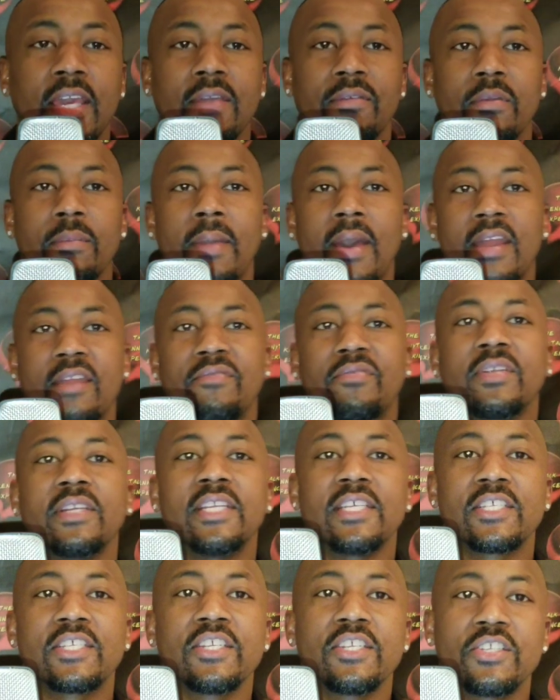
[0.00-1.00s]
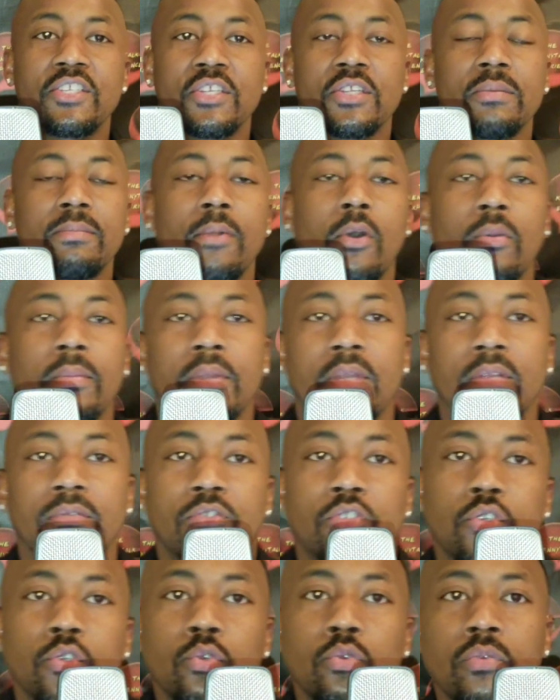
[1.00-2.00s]
everybody for listening to the Moment of
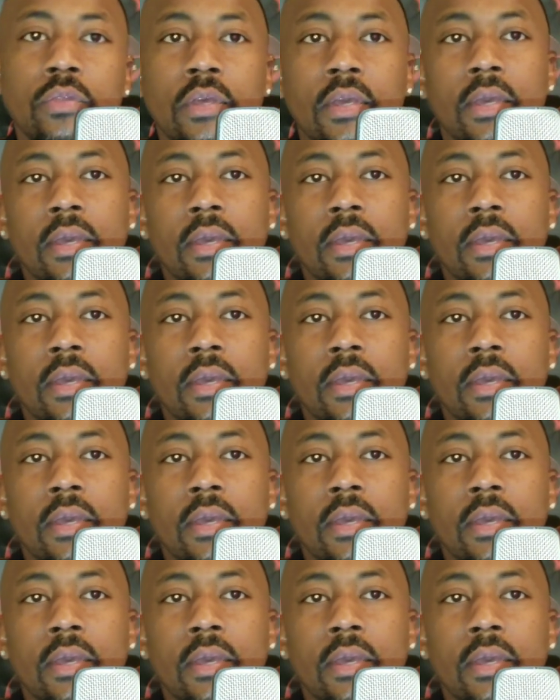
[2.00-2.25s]
Truth,